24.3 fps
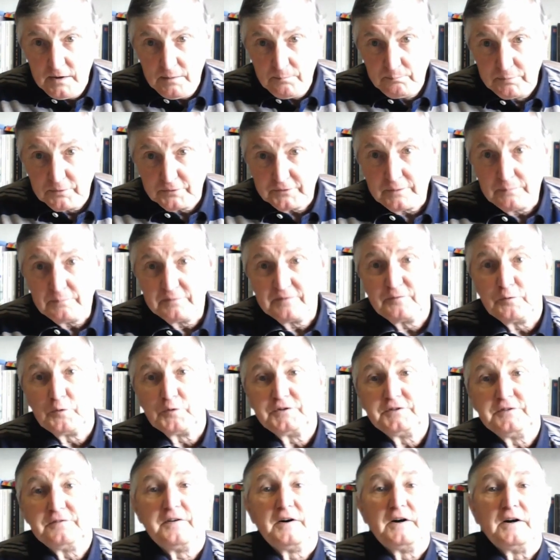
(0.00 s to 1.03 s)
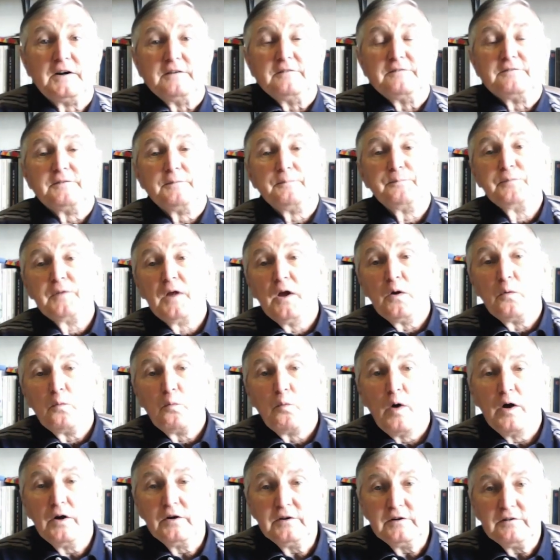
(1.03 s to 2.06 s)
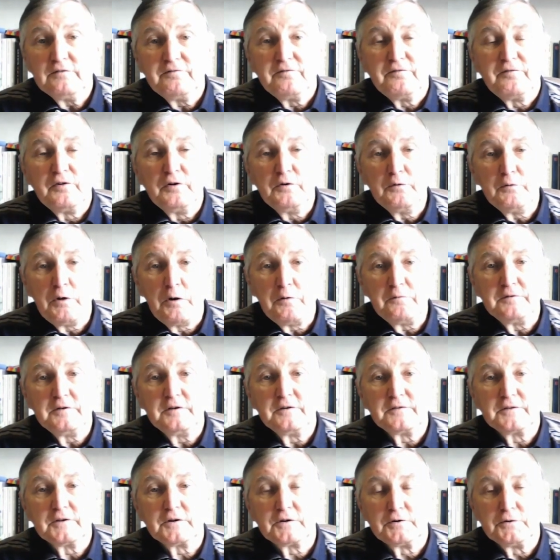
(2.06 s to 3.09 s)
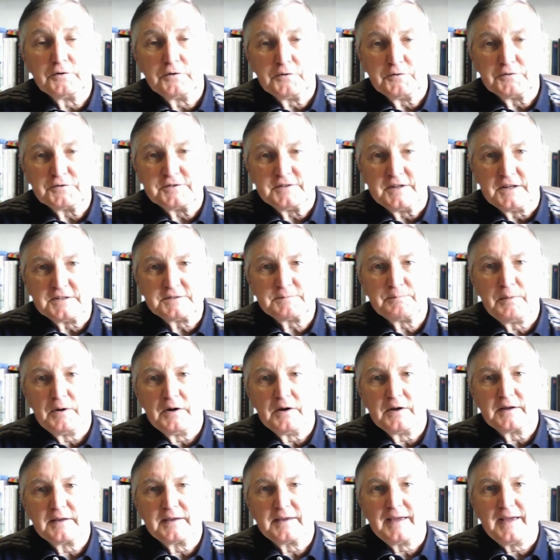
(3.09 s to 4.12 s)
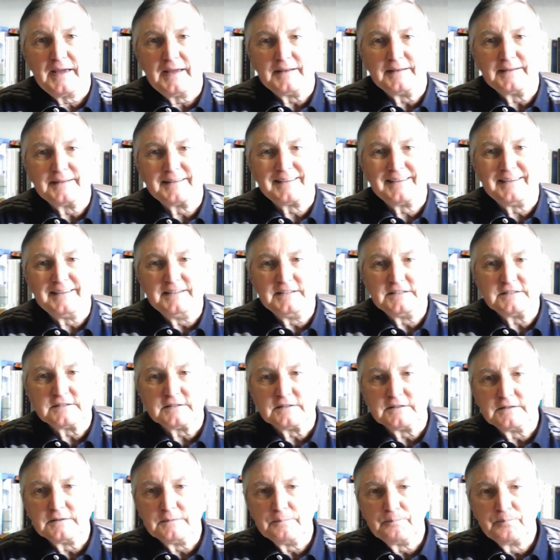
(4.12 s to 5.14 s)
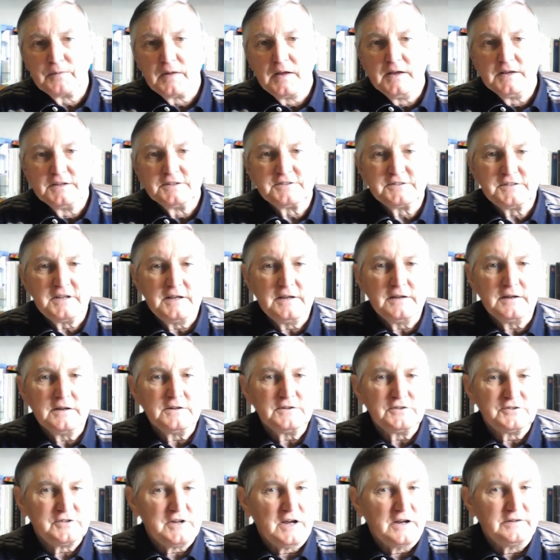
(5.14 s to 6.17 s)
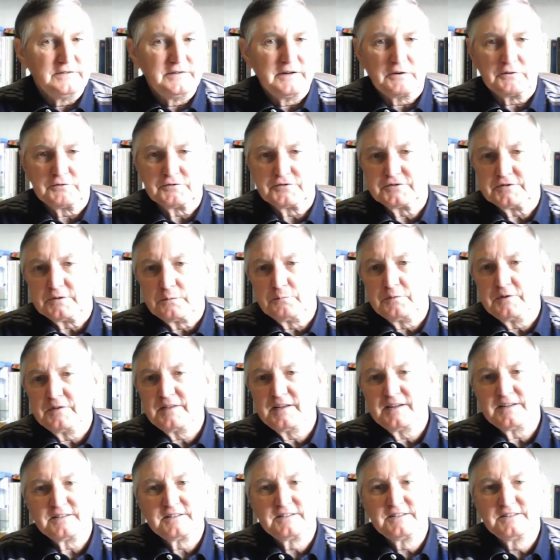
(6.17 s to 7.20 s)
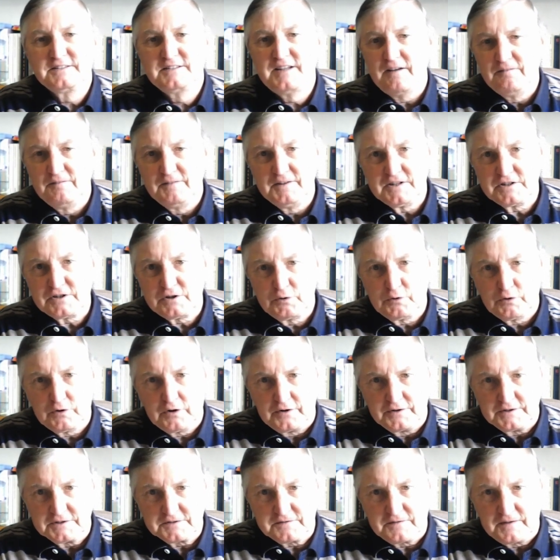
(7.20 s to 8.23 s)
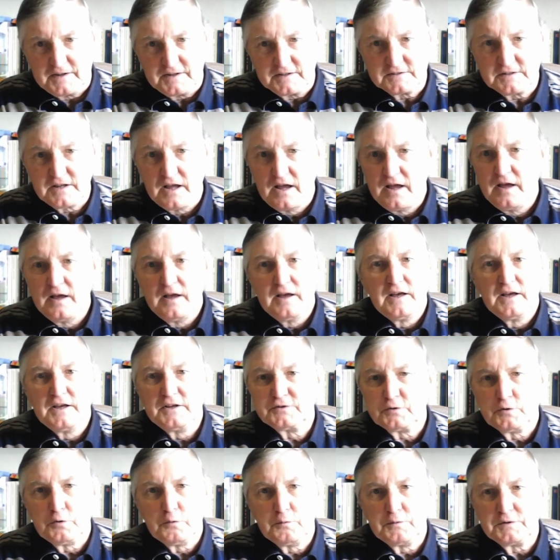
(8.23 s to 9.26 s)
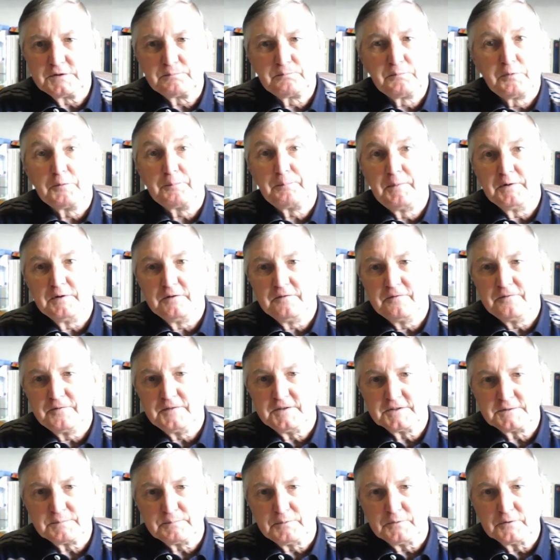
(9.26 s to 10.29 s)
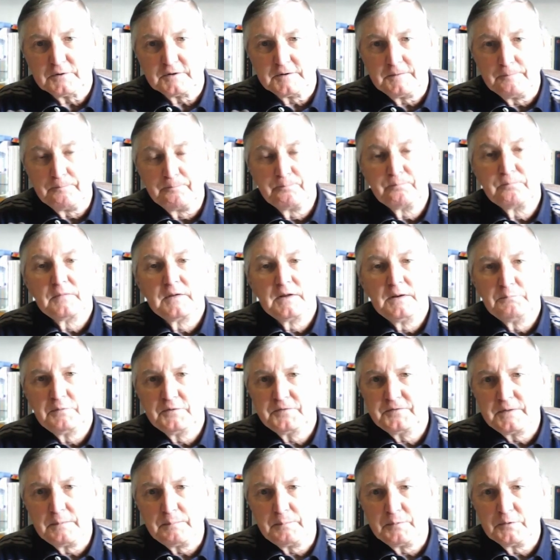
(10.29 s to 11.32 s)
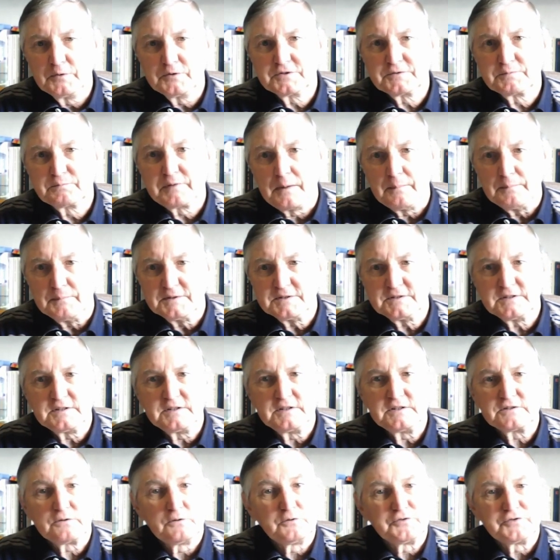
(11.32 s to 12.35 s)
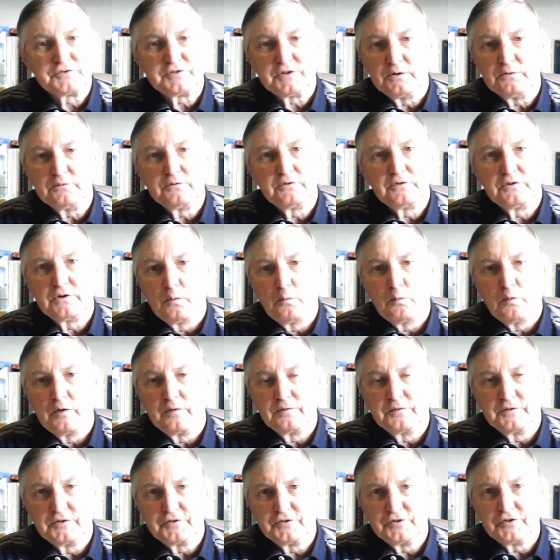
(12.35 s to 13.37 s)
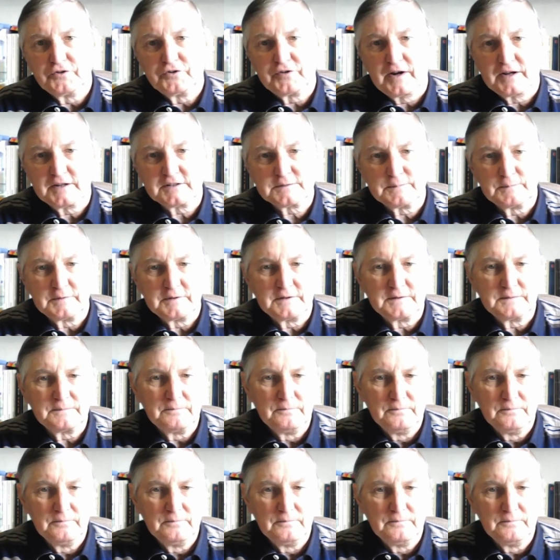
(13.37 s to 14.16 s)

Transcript: Book number 45, One Flew Over the Cuckoo's Nest by Ken Kesey. Seeing Jack Nicholson with that devilish look on his face has always put me off this book, but the book's premise is also not one that attracts me.